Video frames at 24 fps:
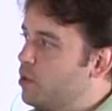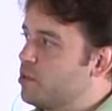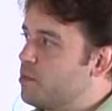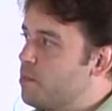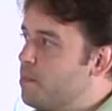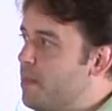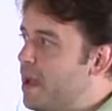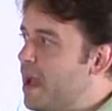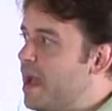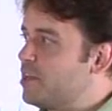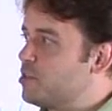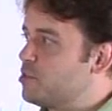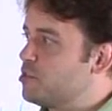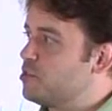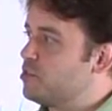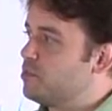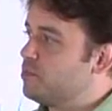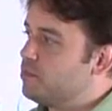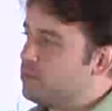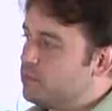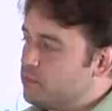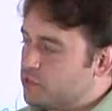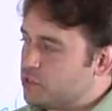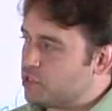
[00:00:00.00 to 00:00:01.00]
match
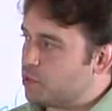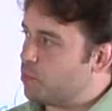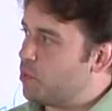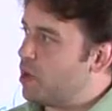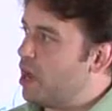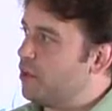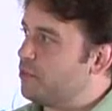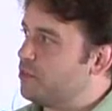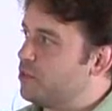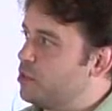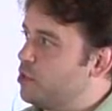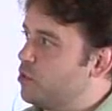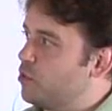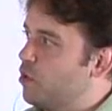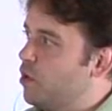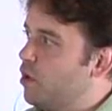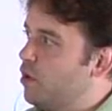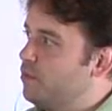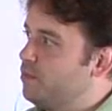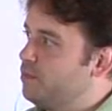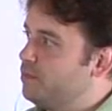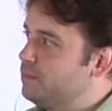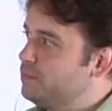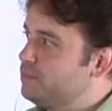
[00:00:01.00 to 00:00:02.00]
some route that you're
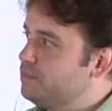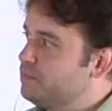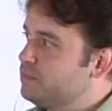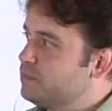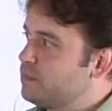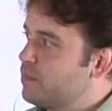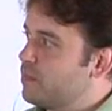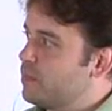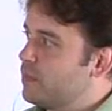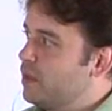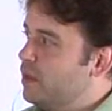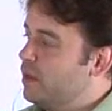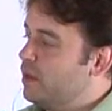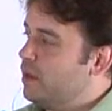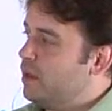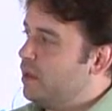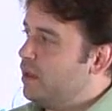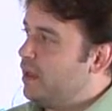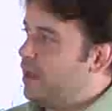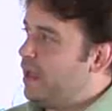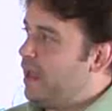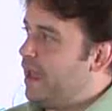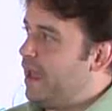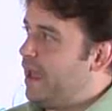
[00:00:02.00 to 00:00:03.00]
on,
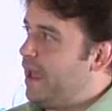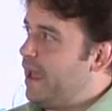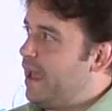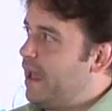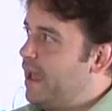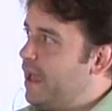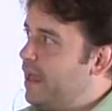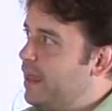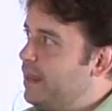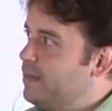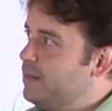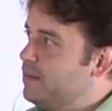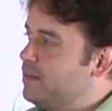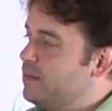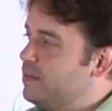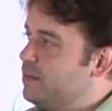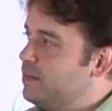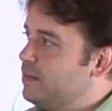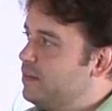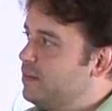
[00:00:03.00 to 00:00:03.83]
and